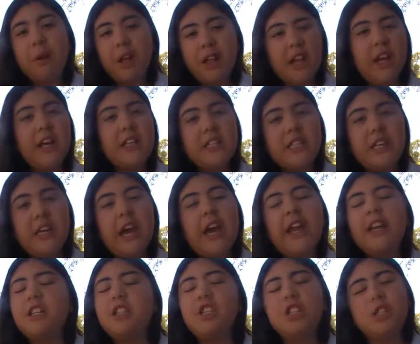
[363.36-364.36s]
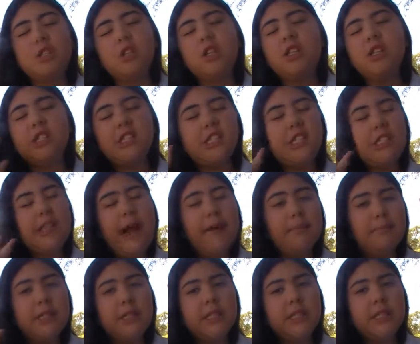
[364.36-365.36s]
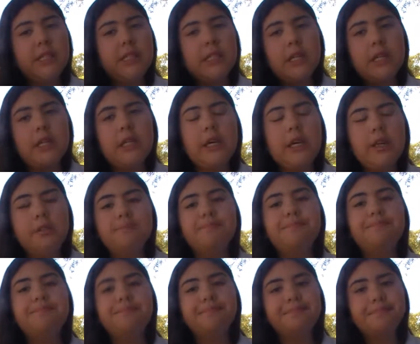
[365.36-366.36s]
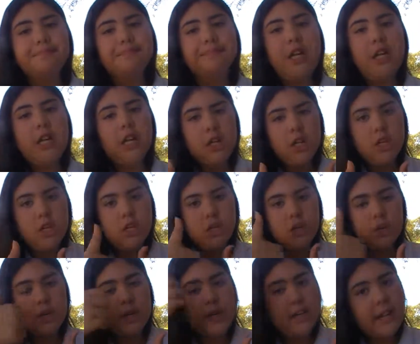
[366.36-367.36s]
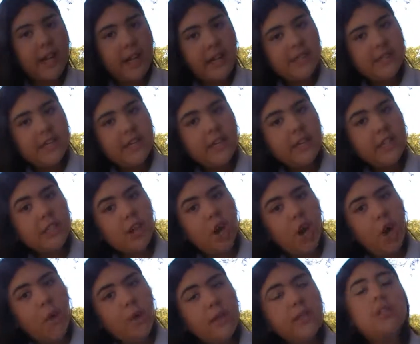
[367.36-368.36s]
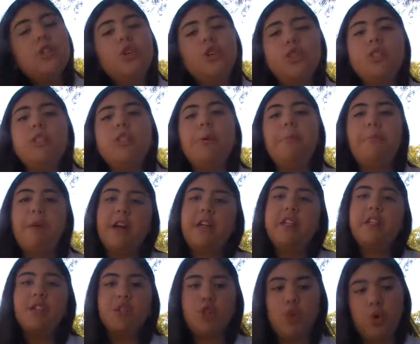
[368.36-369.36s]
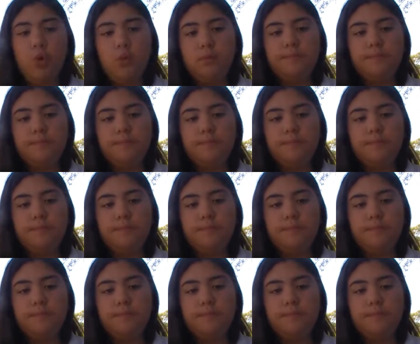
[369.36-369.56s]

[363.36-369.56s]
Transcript: elastic and it just snaps instantly. So an elastic is always good to bring to school.